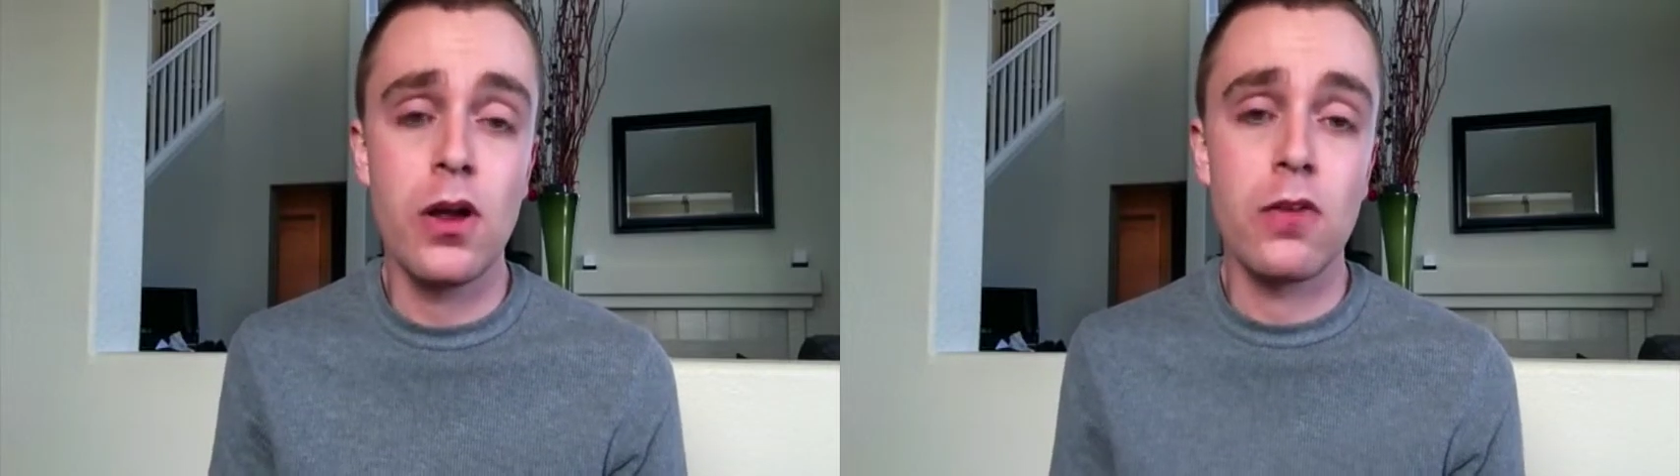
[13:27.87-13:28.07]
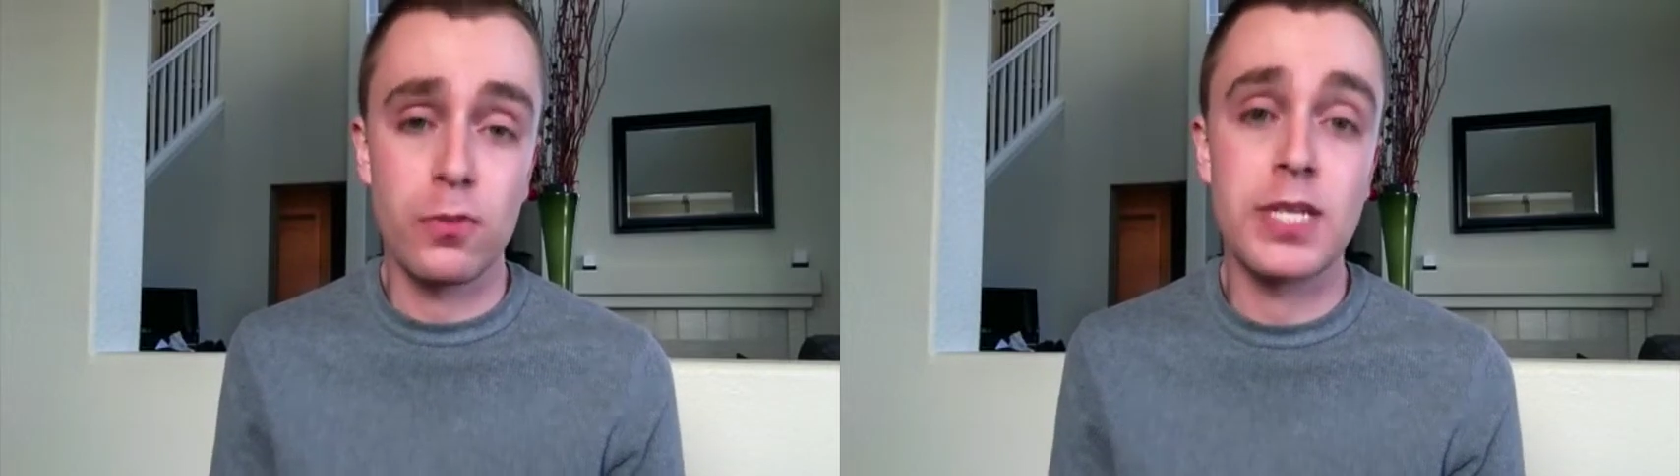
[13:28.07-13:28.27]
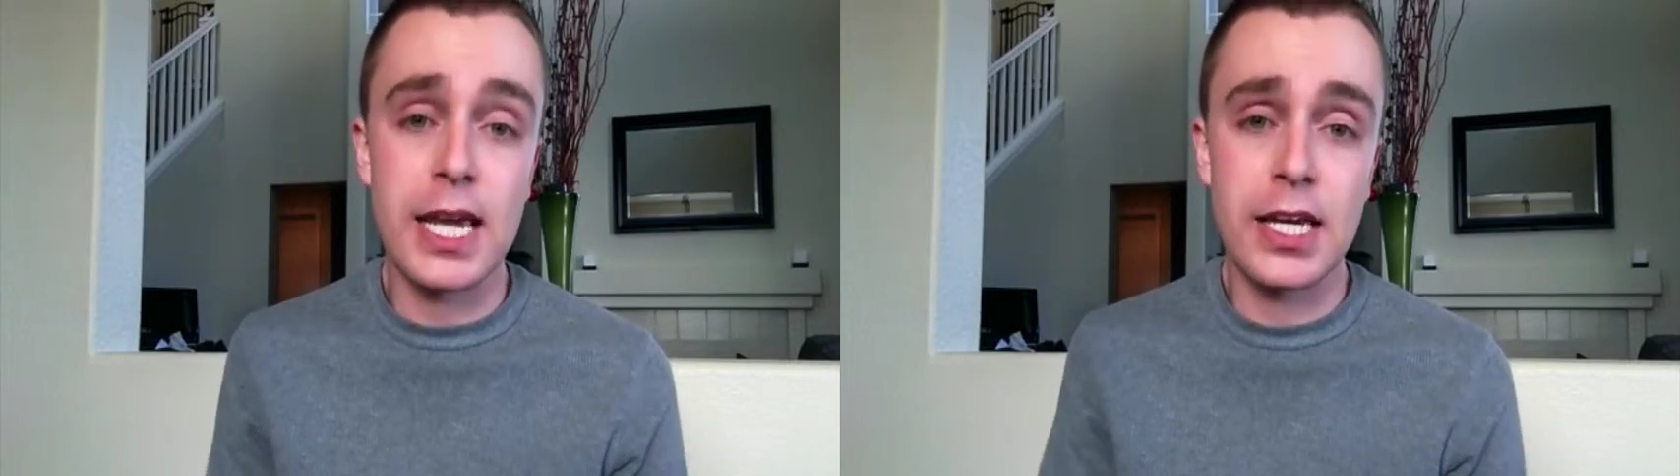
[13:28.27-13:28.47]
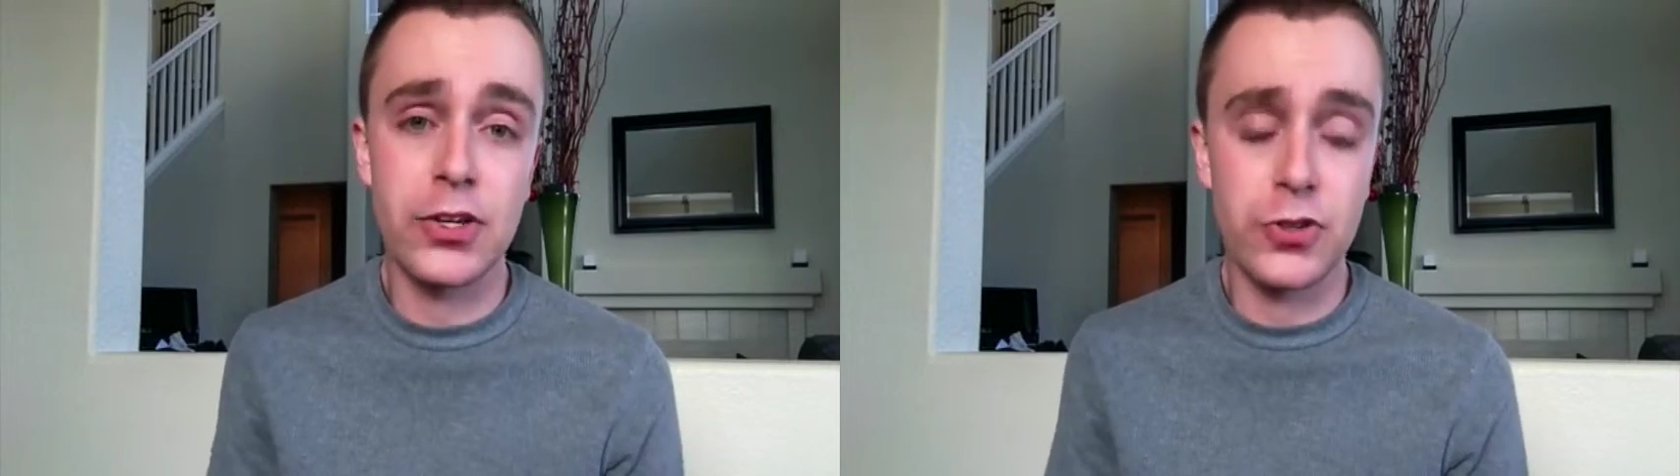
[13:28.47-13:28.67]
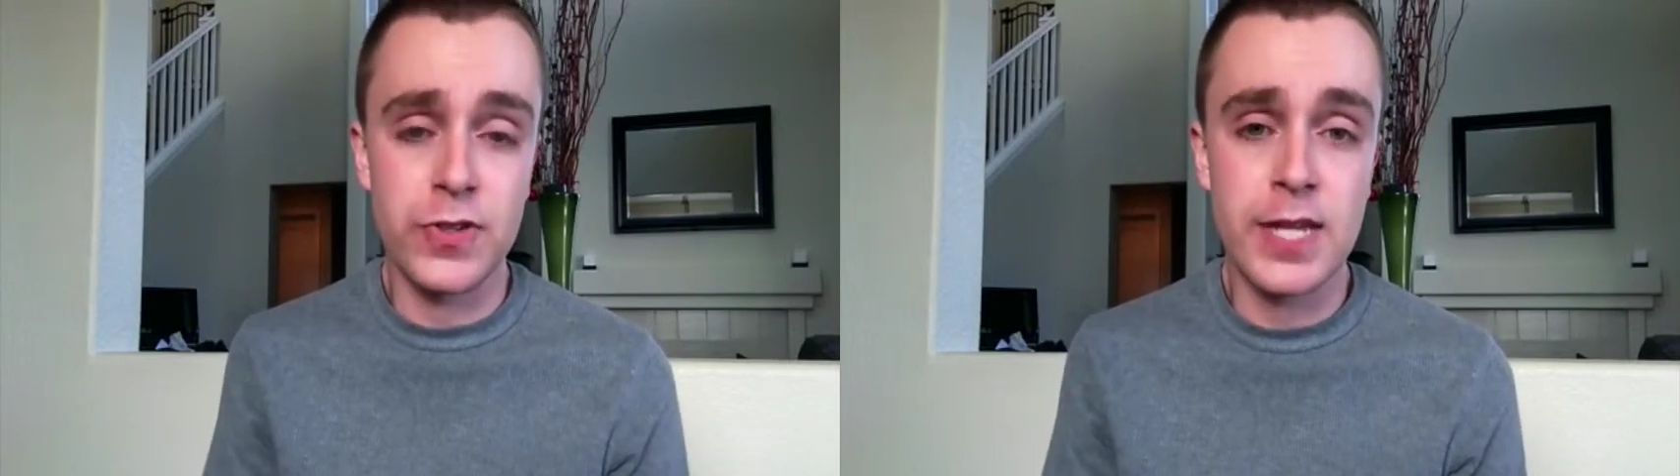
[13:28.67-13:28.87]
from taking
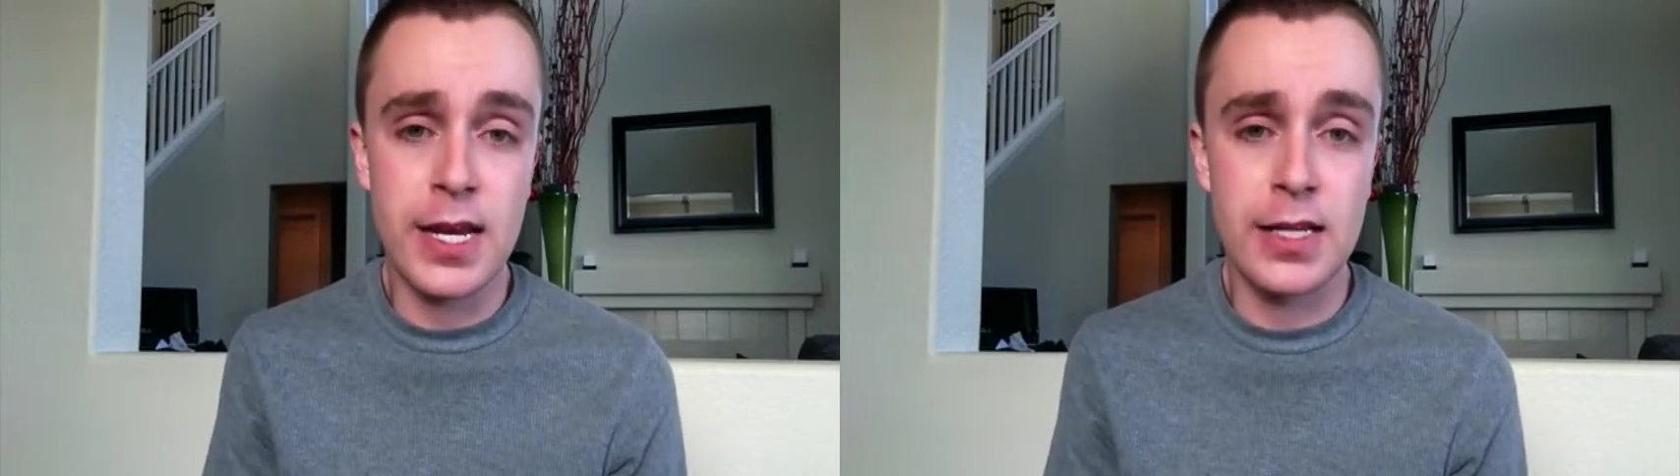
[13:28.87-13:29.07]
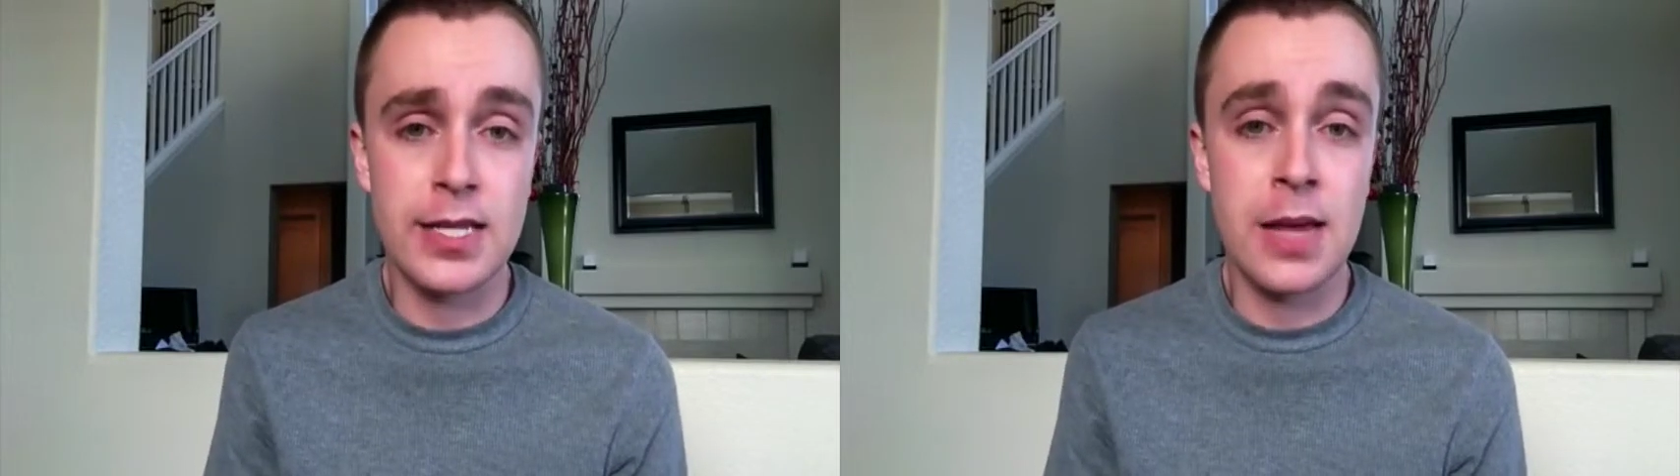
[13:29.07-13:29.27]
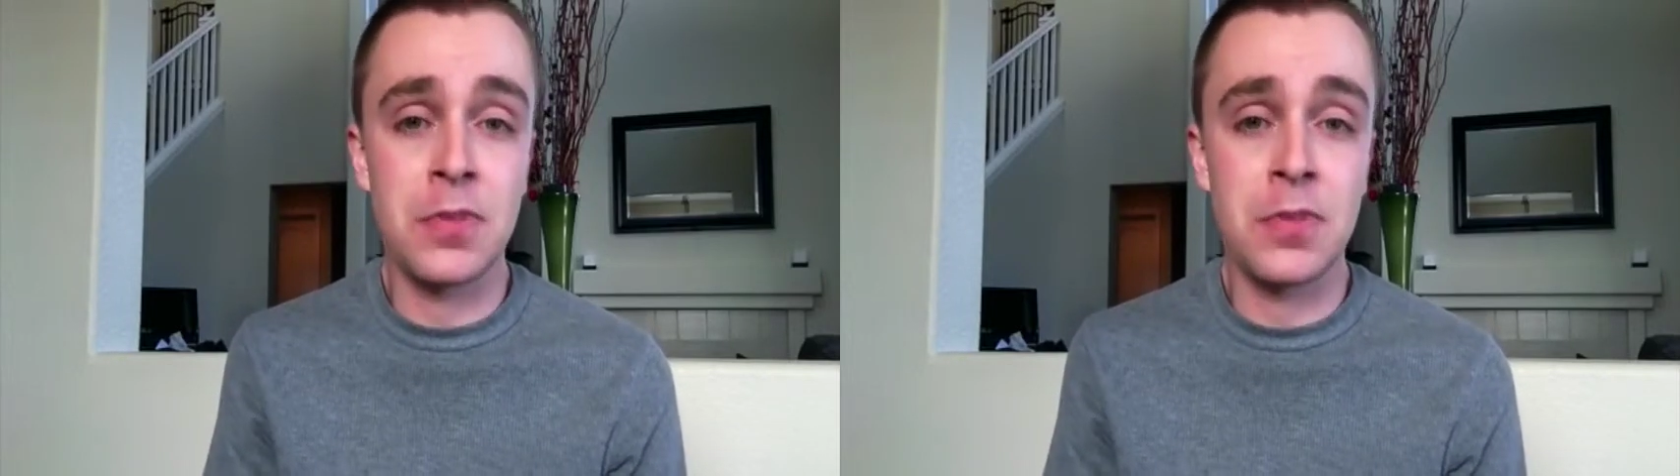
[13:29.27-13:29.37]
your state exam.